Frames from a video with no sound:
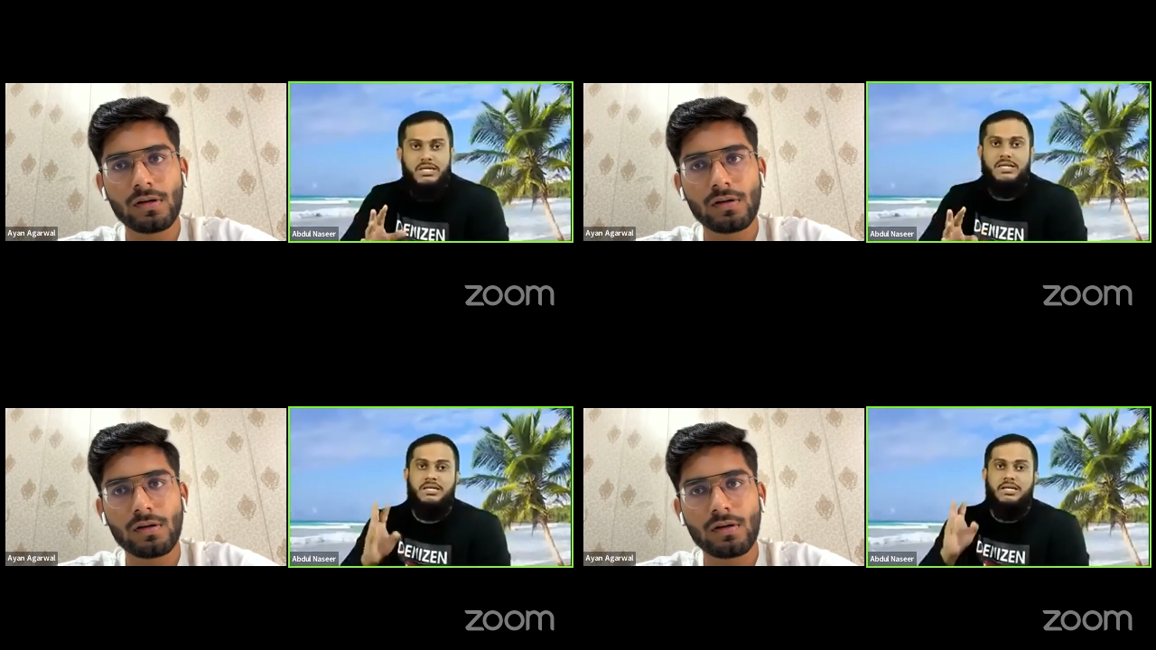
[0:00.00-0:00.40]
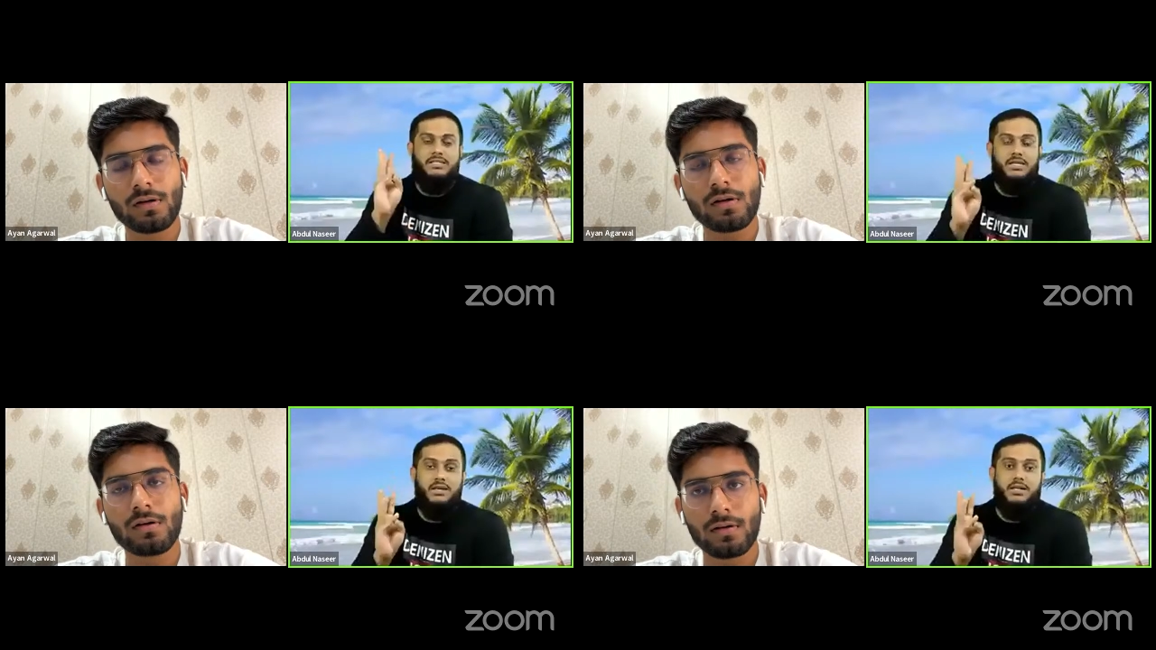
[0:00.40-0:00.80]
Speaker 1: And
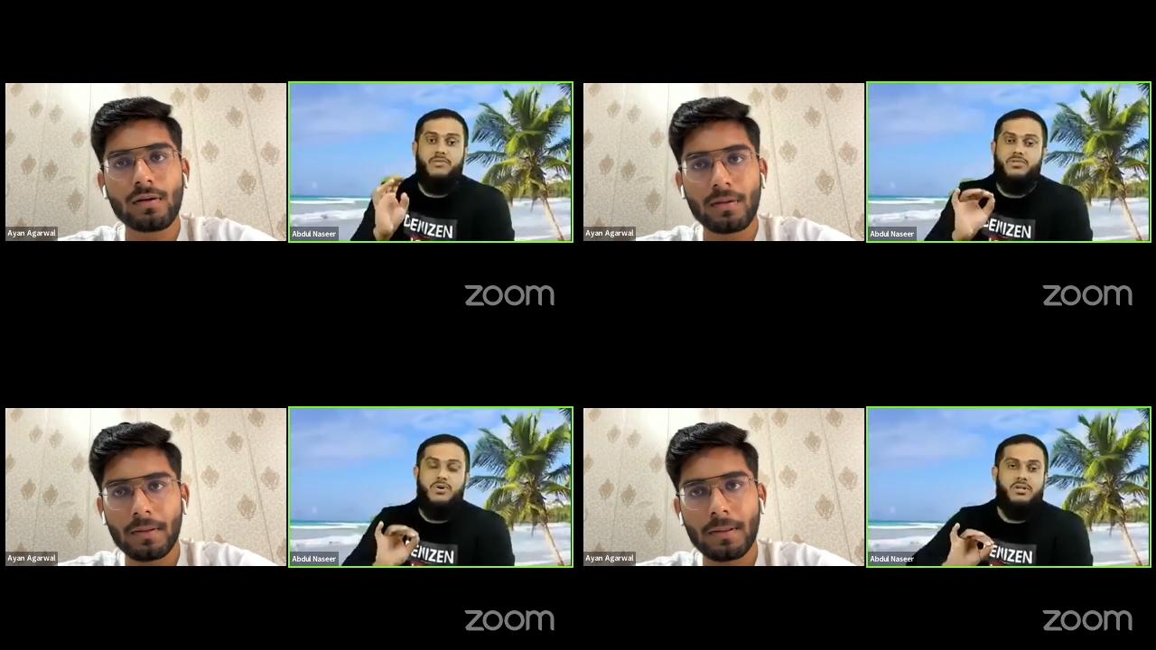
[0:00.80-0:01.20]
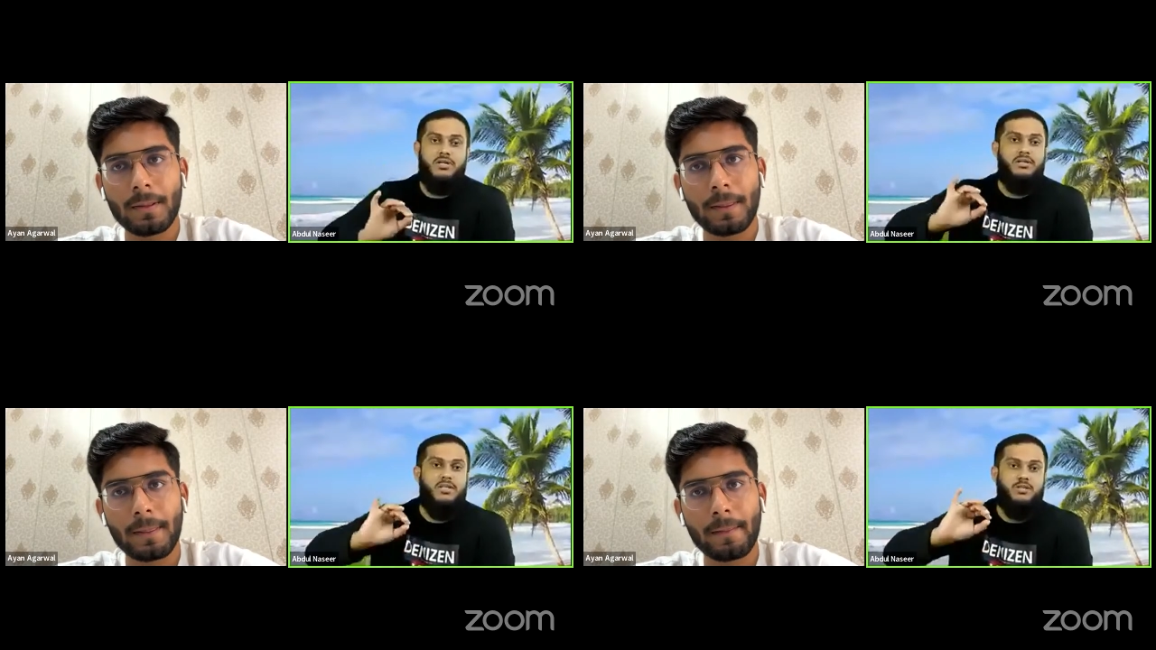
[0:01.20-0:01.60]
second, he was not reading
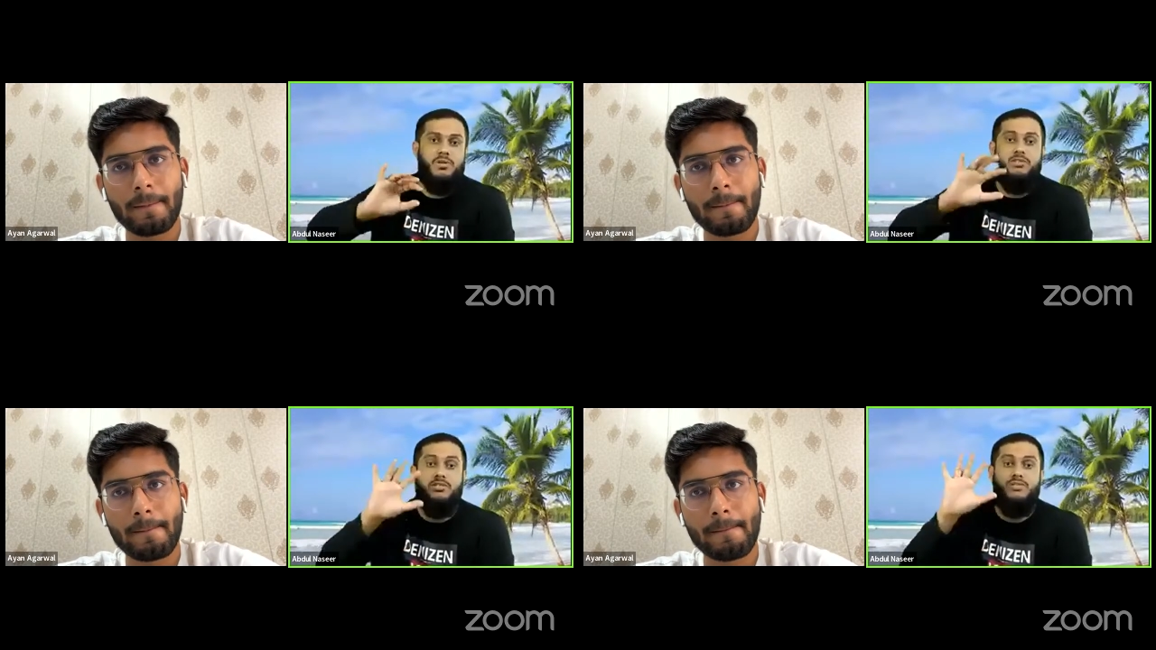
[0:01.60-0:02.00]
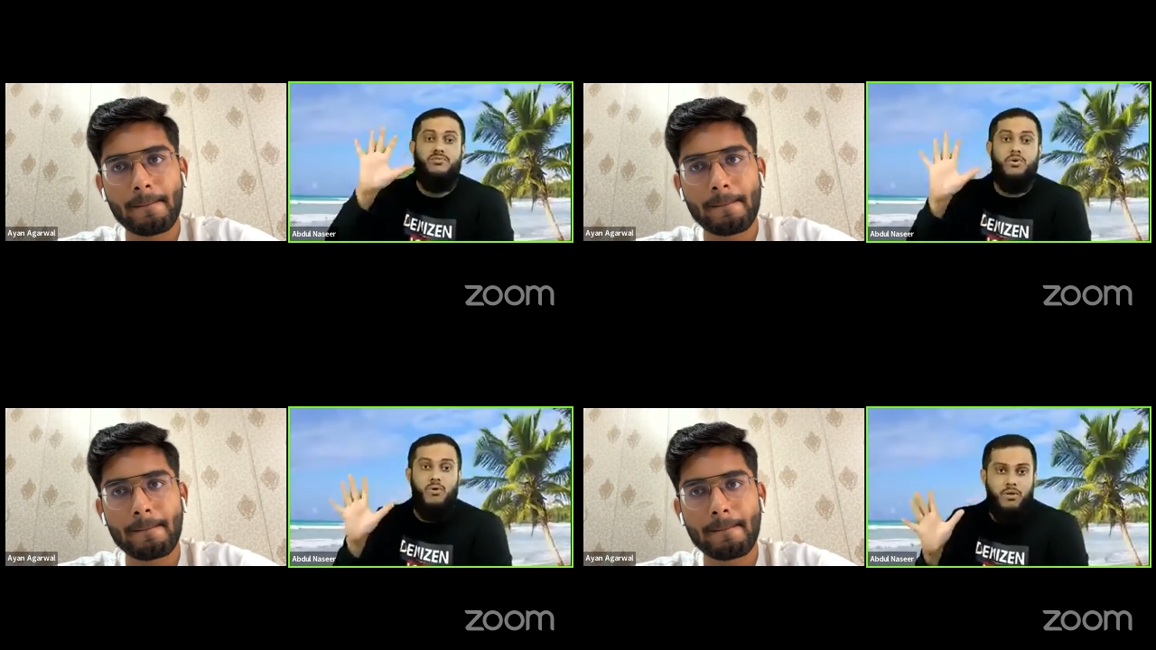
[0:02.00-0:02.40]
the explanations for
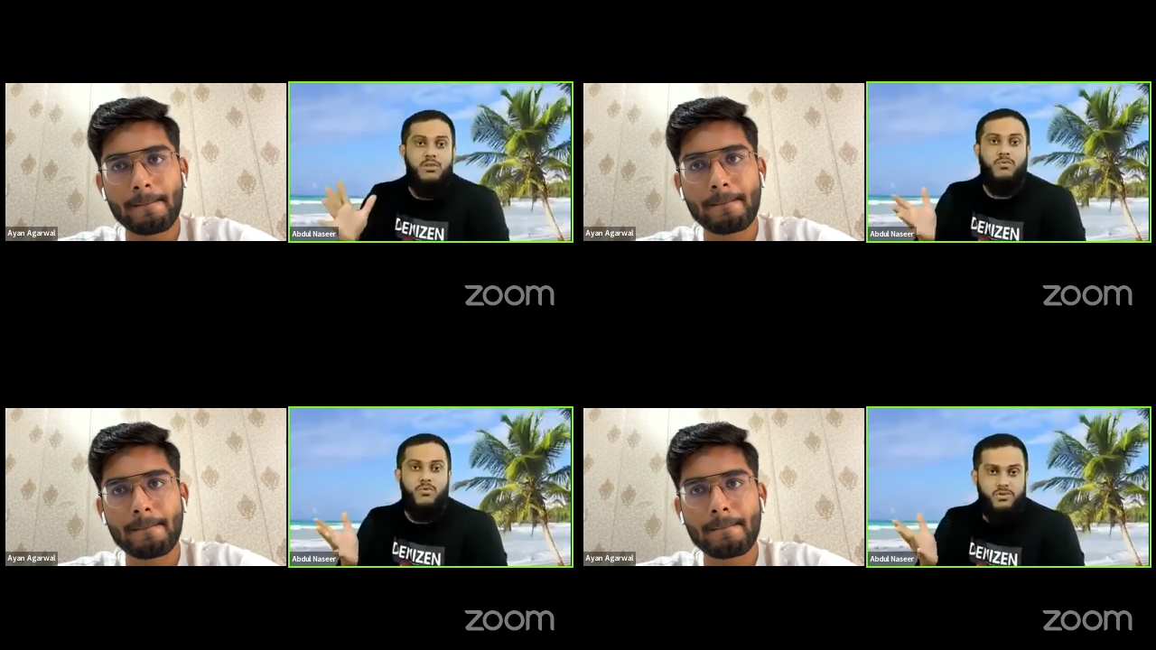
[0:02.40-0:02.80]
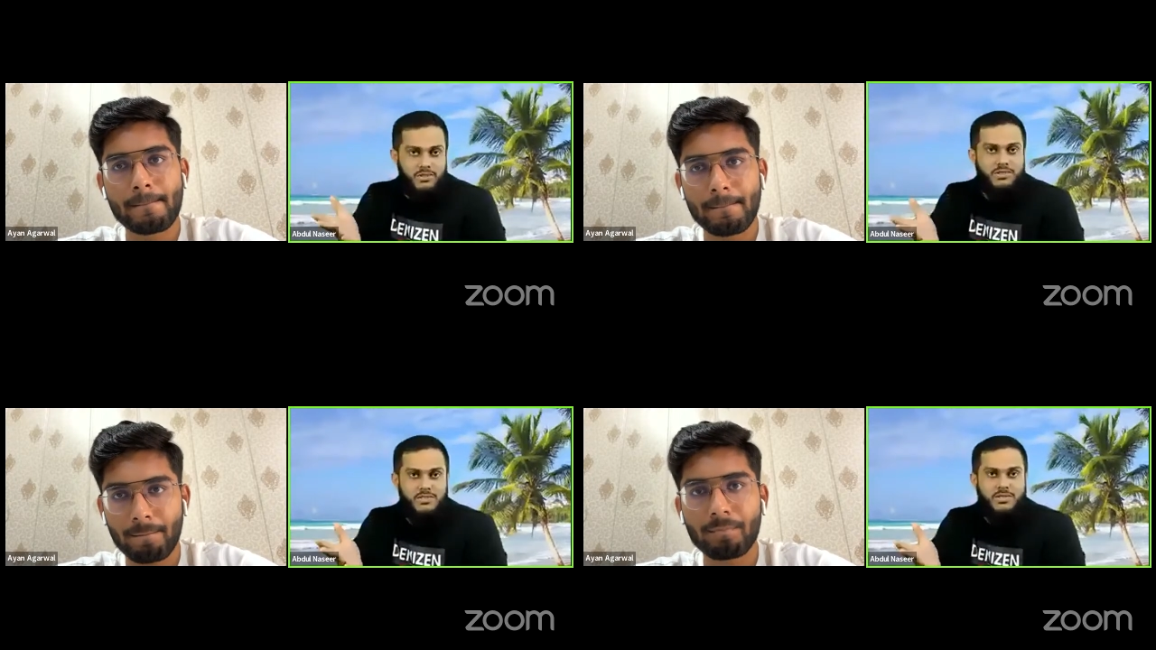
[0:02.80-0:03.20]
all the
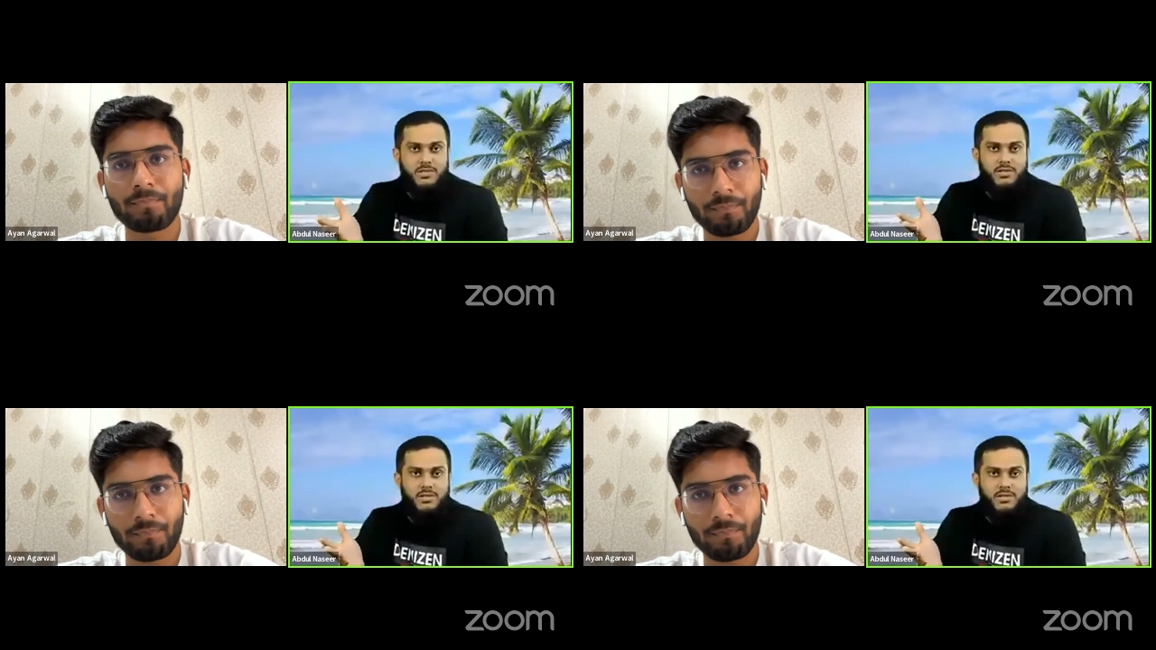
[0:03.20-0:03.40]
questions.